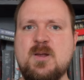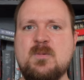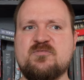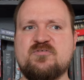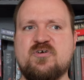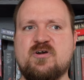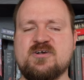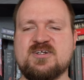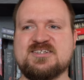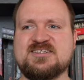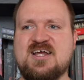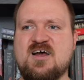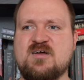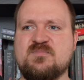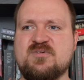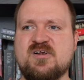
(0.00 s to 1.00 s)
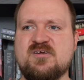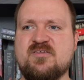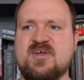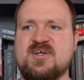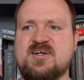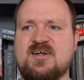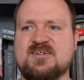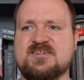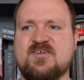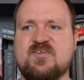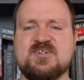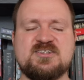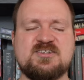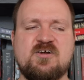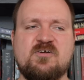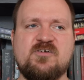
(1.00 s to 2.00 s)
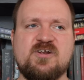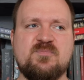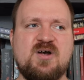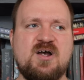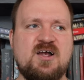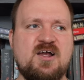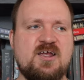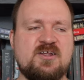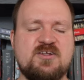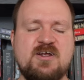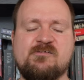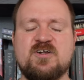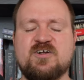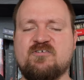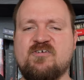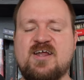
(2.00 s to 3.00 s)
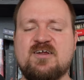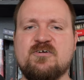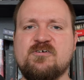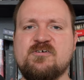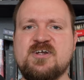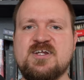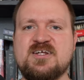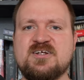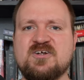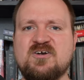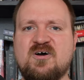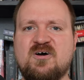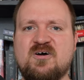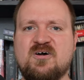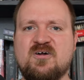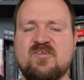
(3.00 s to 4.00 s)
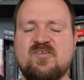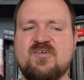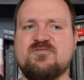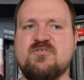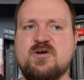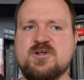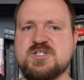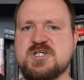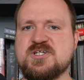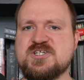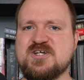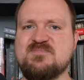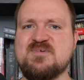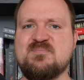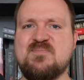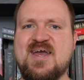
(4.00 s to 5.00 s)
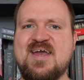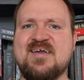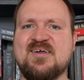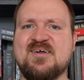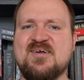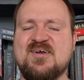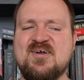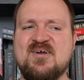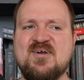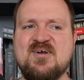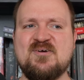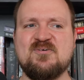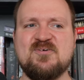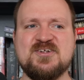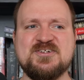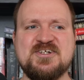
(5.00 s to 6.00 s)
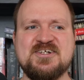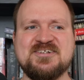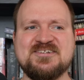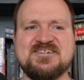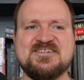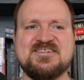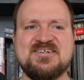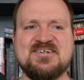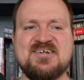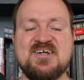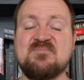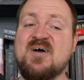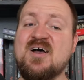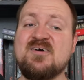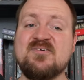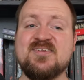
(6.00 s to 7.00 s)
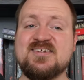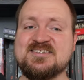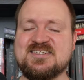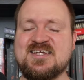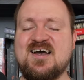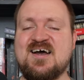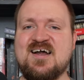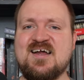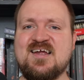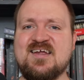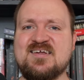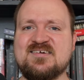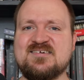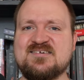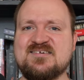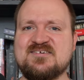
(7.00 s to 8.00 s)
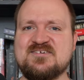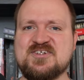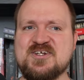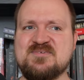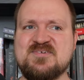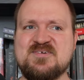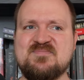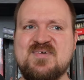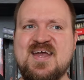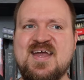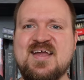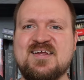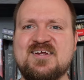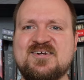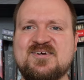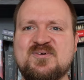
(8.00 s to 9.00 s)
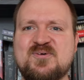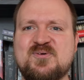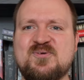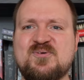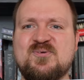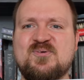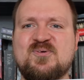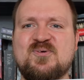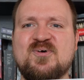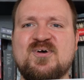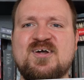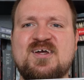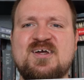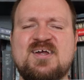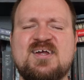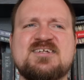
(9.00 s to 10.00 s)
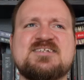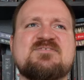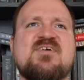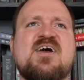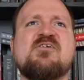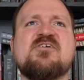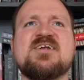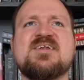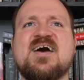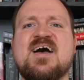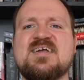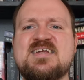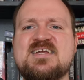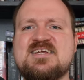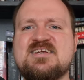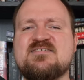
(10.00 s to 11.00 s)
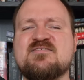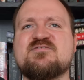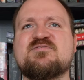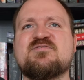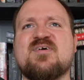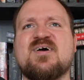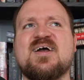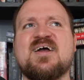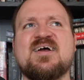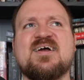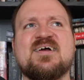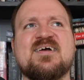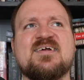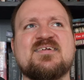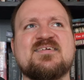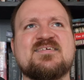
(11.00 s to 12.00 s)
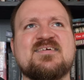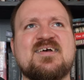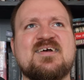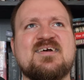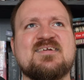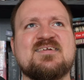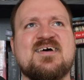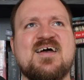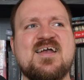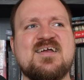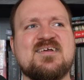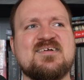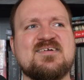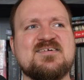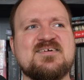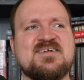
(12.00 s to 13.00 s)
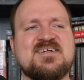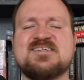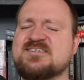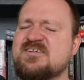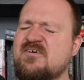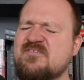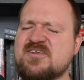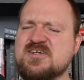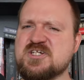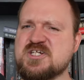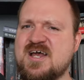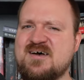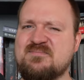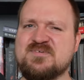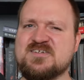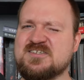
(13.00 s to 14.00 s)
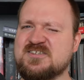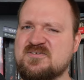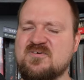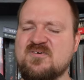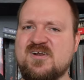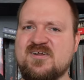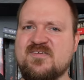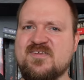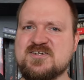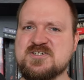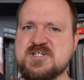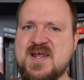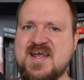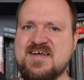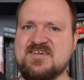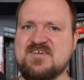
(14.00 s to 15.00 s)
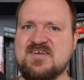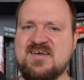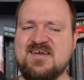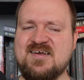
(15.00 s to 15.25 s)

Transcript: For example, there's the story by Daryl Gregory called The Virgin Jimmy Peck, which is about this guy, Jimmy Peck, who is very naive and like, he's not the sharpest tool in the shed,